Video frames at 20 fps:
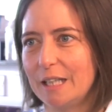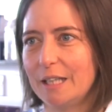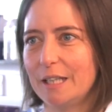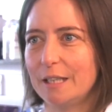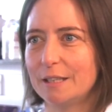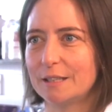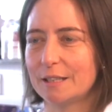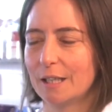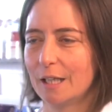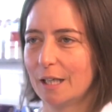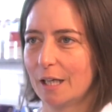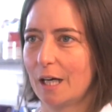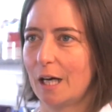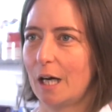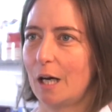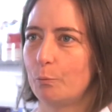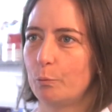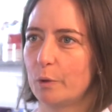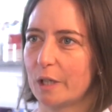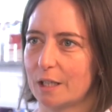need,
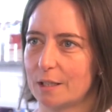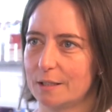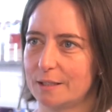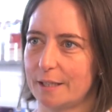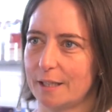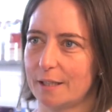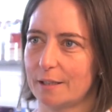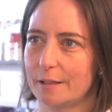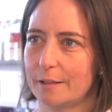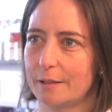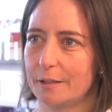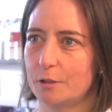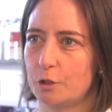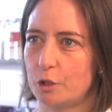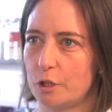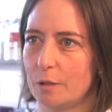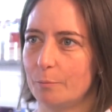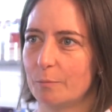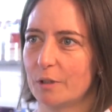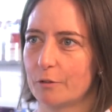and we can tailor the
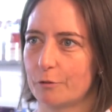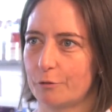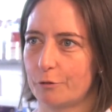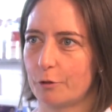treatment